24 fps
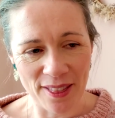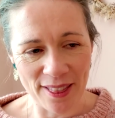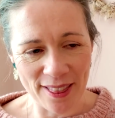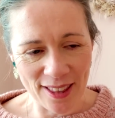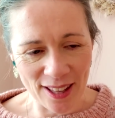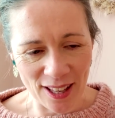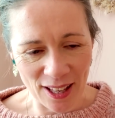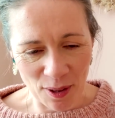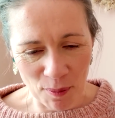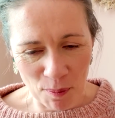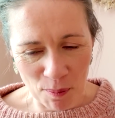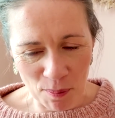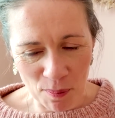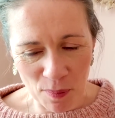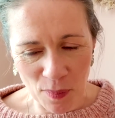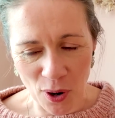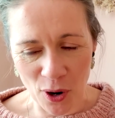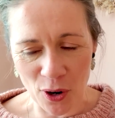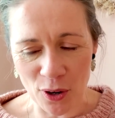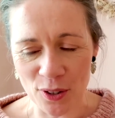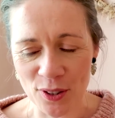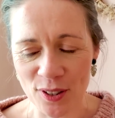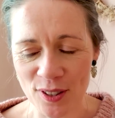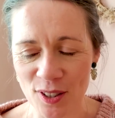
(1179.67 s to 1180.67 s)
the
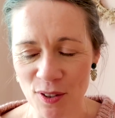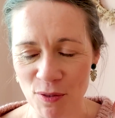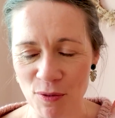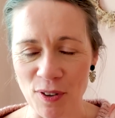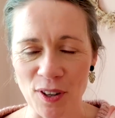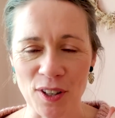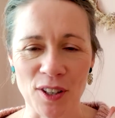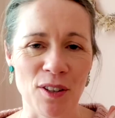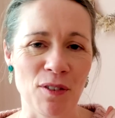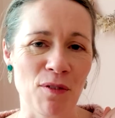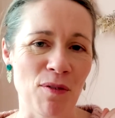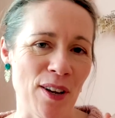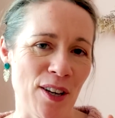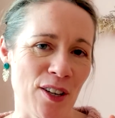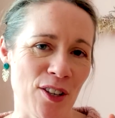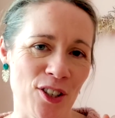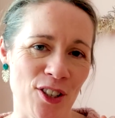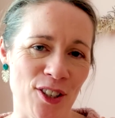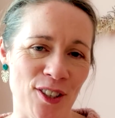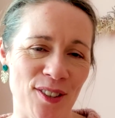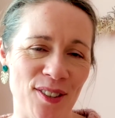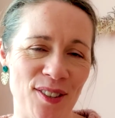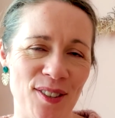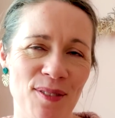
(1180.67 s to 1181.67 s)
most fun
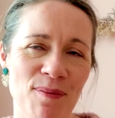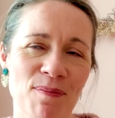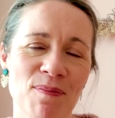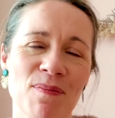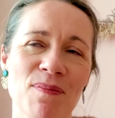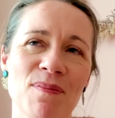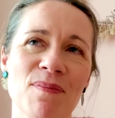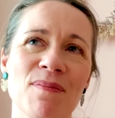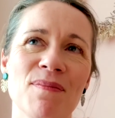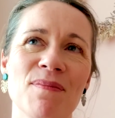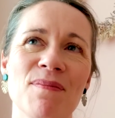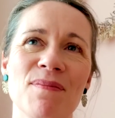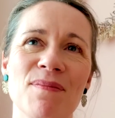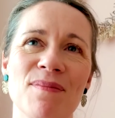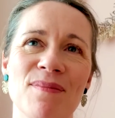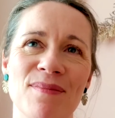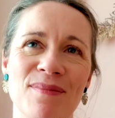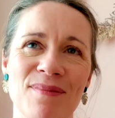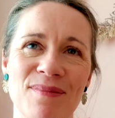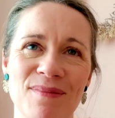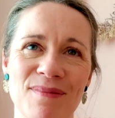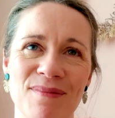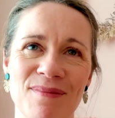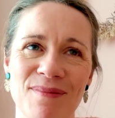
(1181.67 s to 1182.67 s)
adventures.
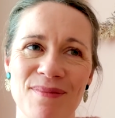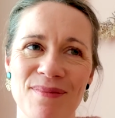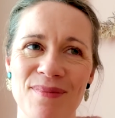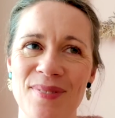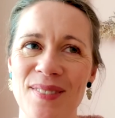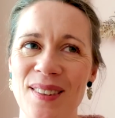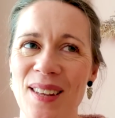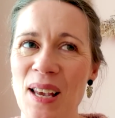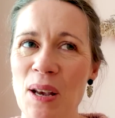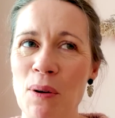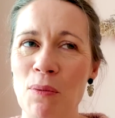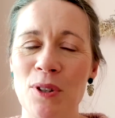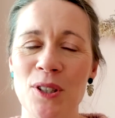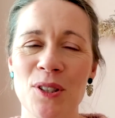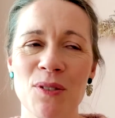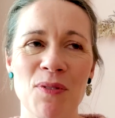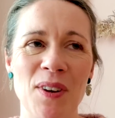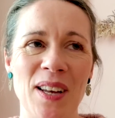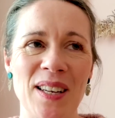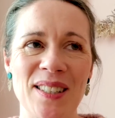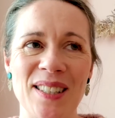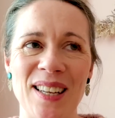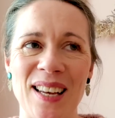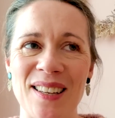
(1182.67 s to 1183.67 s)
It was
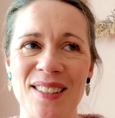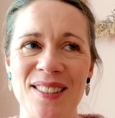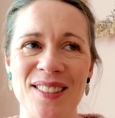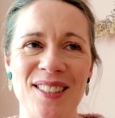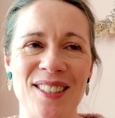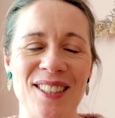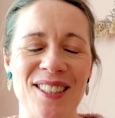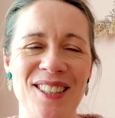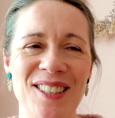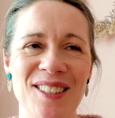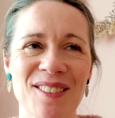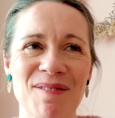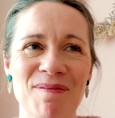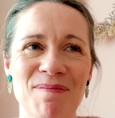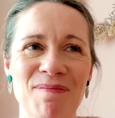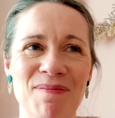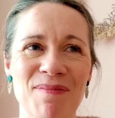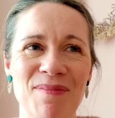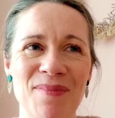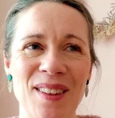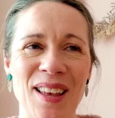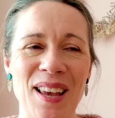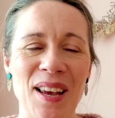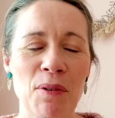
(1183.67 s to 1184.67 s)
fantastic.
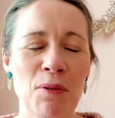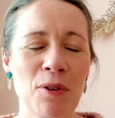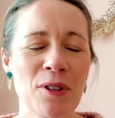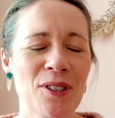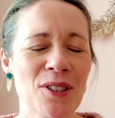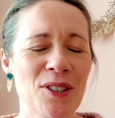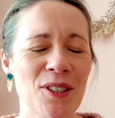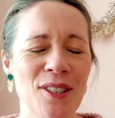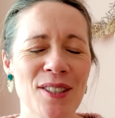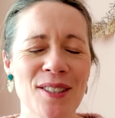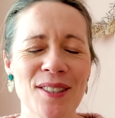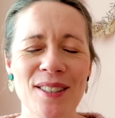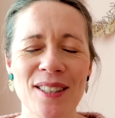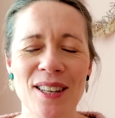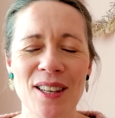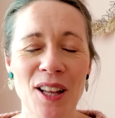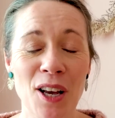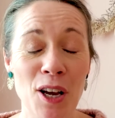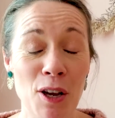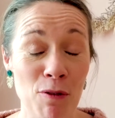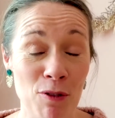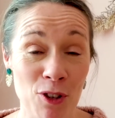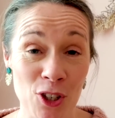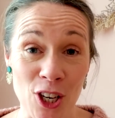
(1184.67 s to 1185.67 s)
It was just
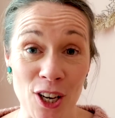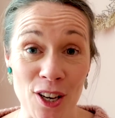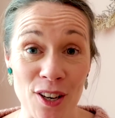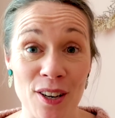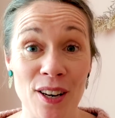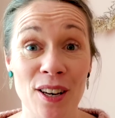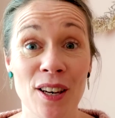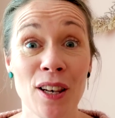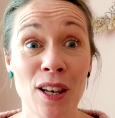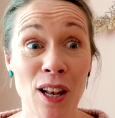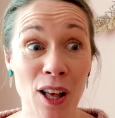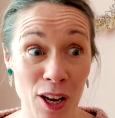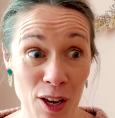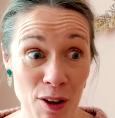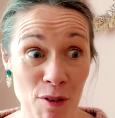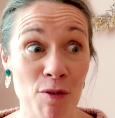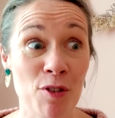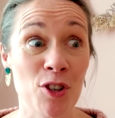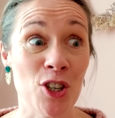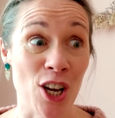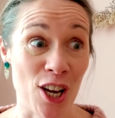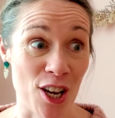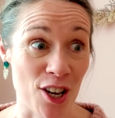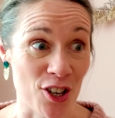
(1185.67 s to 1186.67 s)

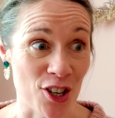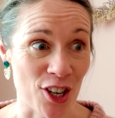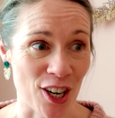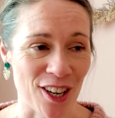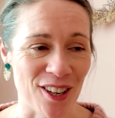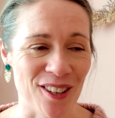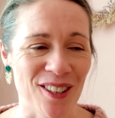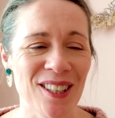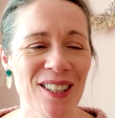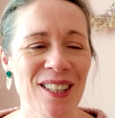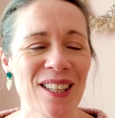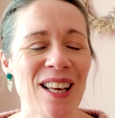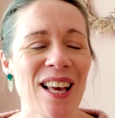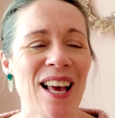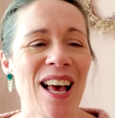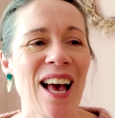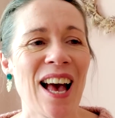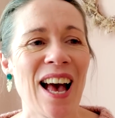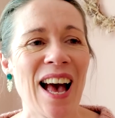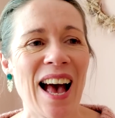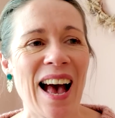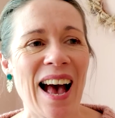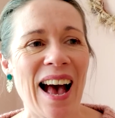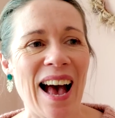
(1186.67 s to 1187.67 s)
life-changing.
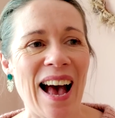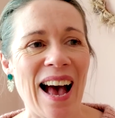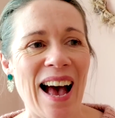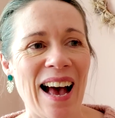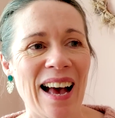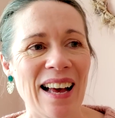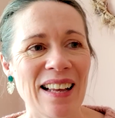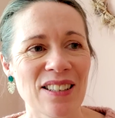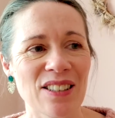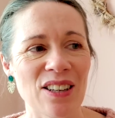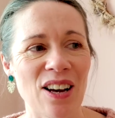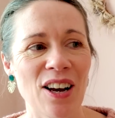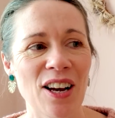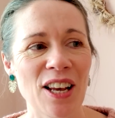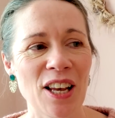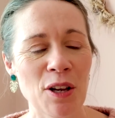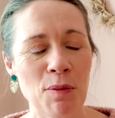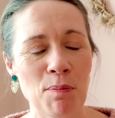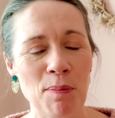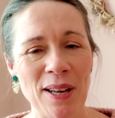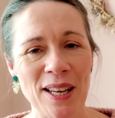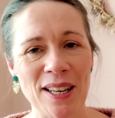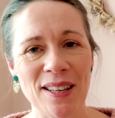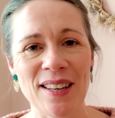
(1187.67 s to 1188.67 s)
And I had
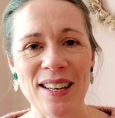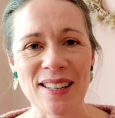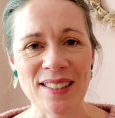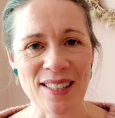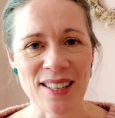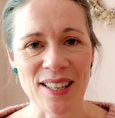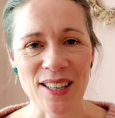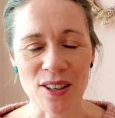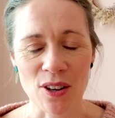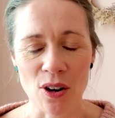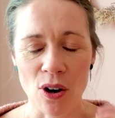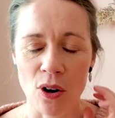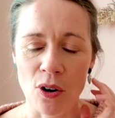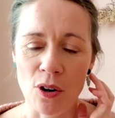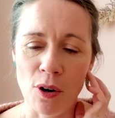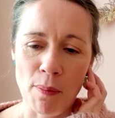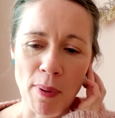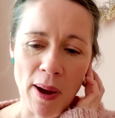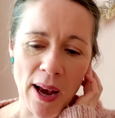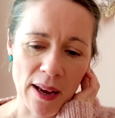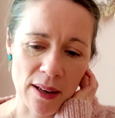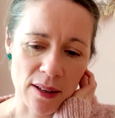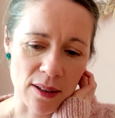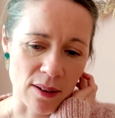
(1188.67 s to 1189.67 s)
been knitting on a
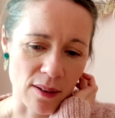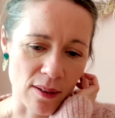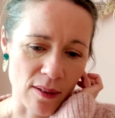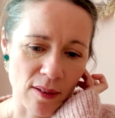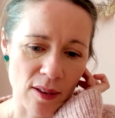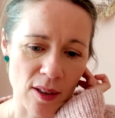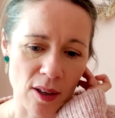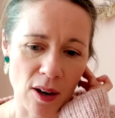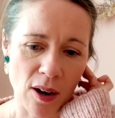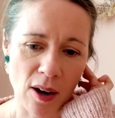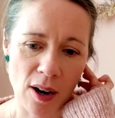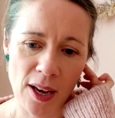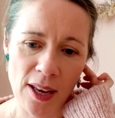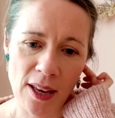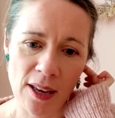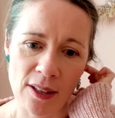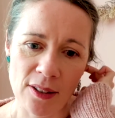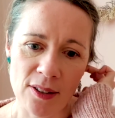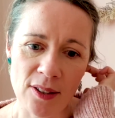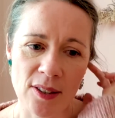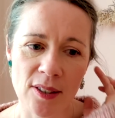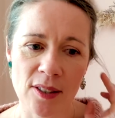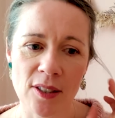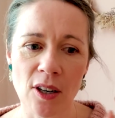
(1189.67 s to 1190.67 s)
pattern that I
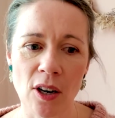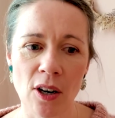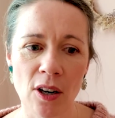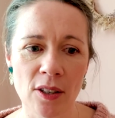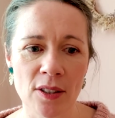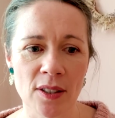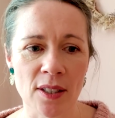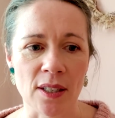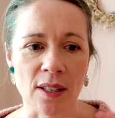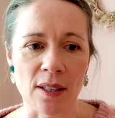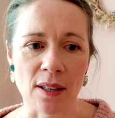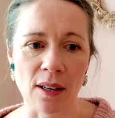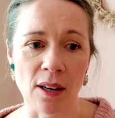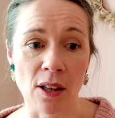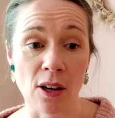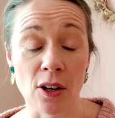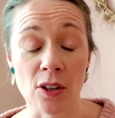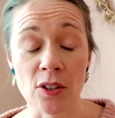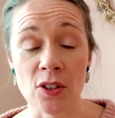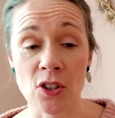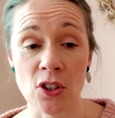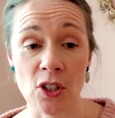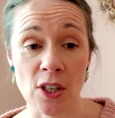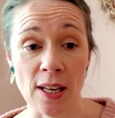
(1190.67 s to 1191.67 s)
had started
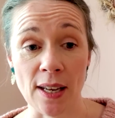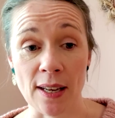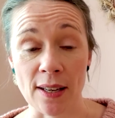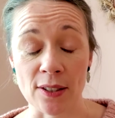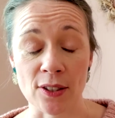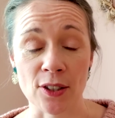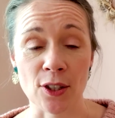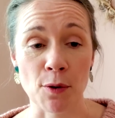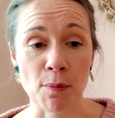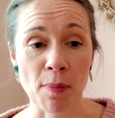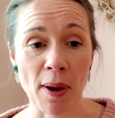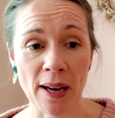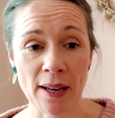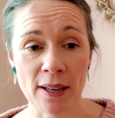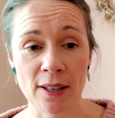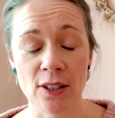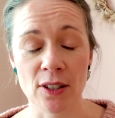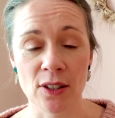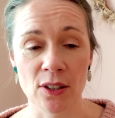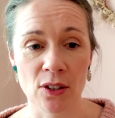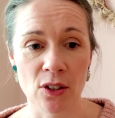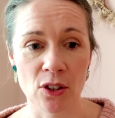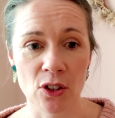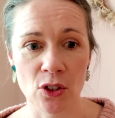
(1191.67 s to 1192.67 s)
last year, so back
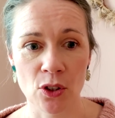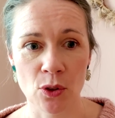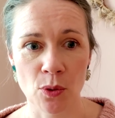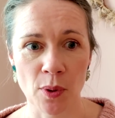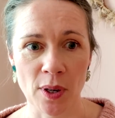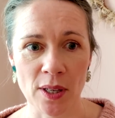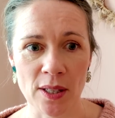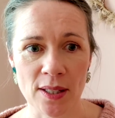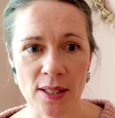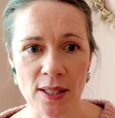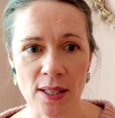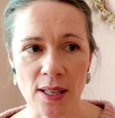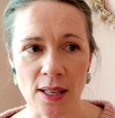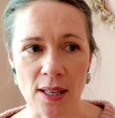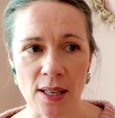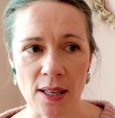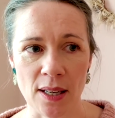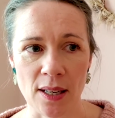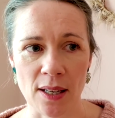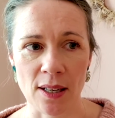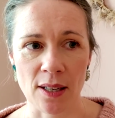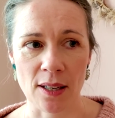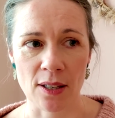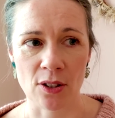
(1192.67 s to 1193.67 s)
in
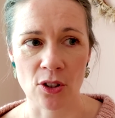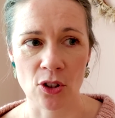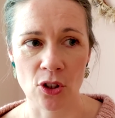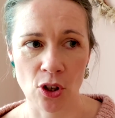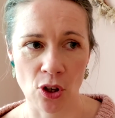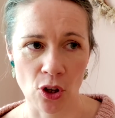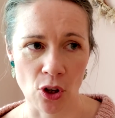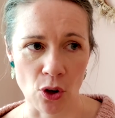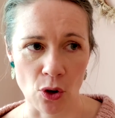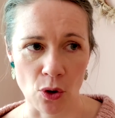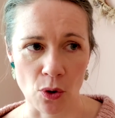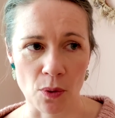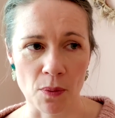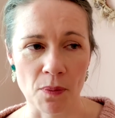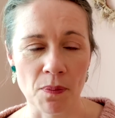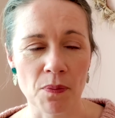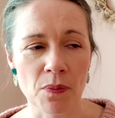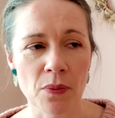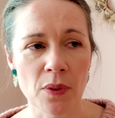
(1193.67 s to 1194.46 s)
22.